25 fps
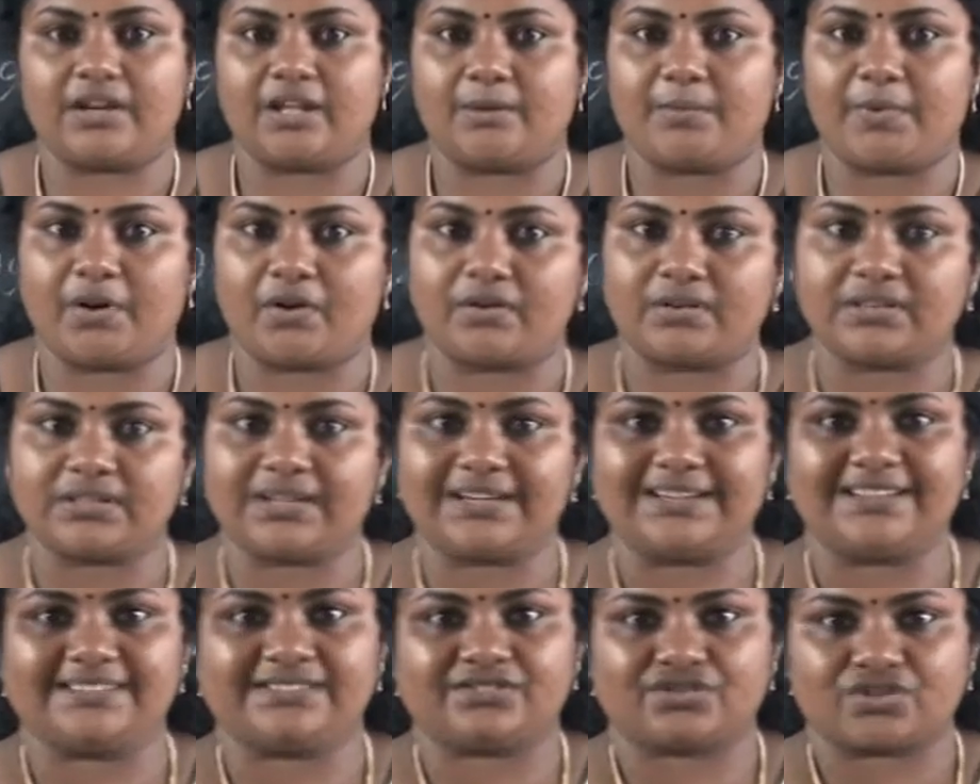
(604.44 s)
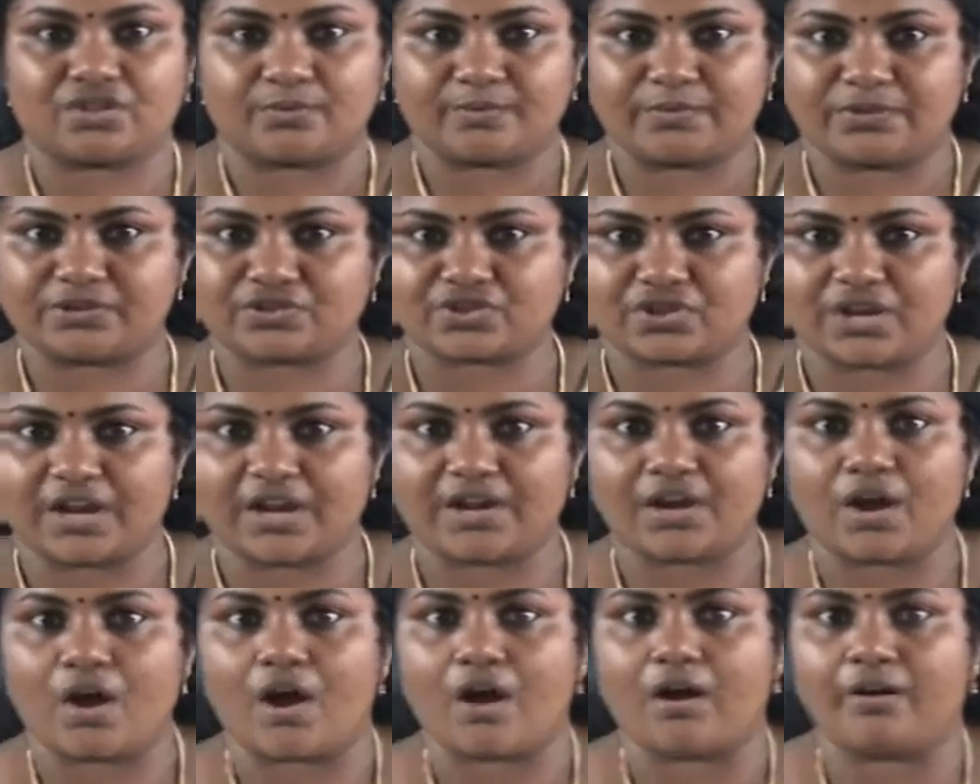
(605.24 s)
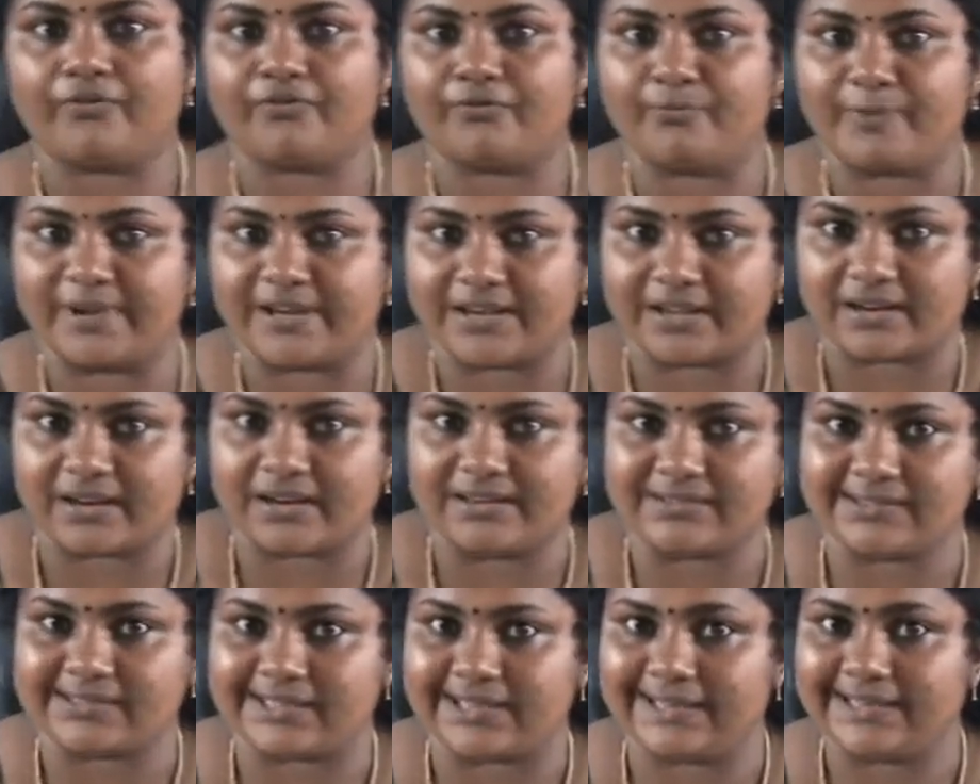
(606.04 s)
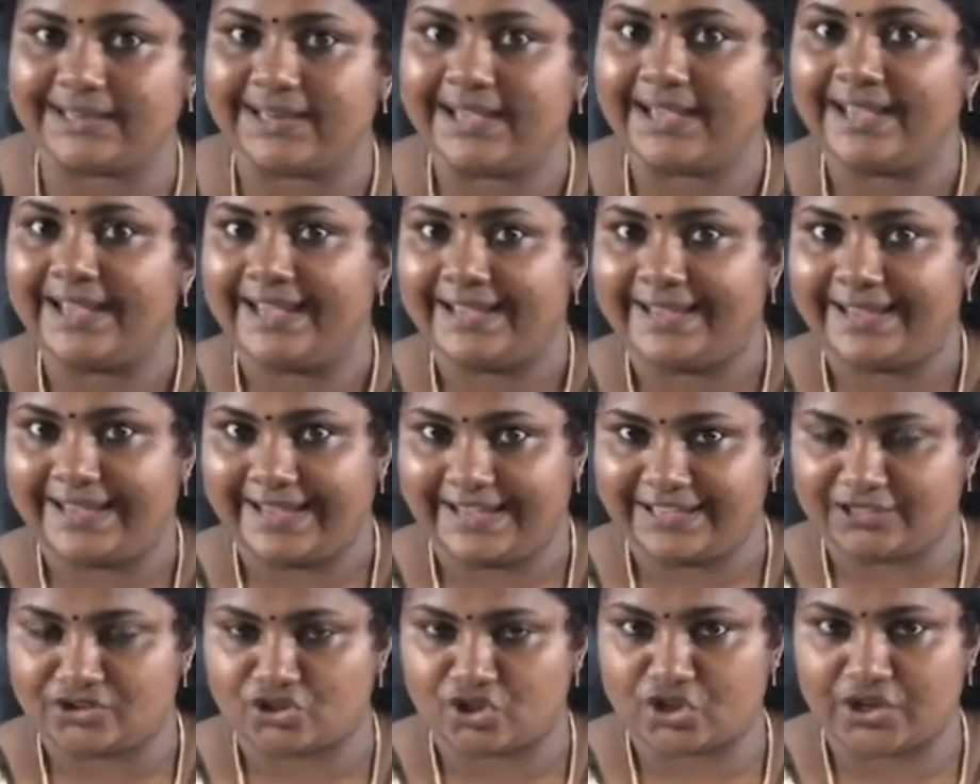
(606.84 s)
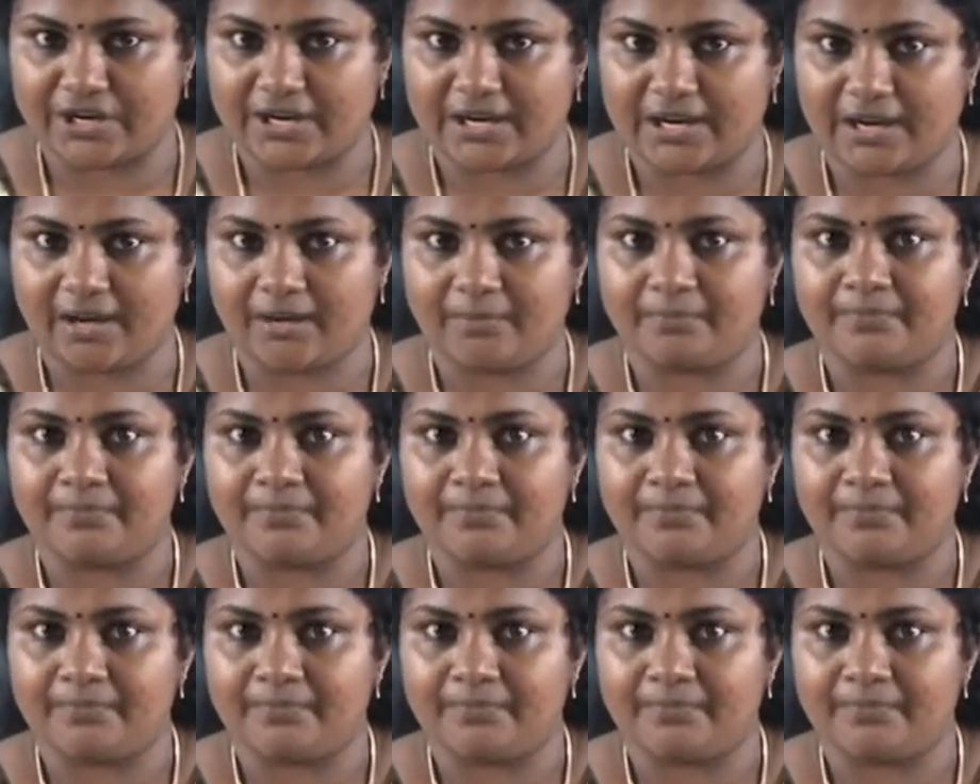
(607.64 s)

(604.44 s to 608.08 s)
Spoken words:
about the distribution of minerals in Asia,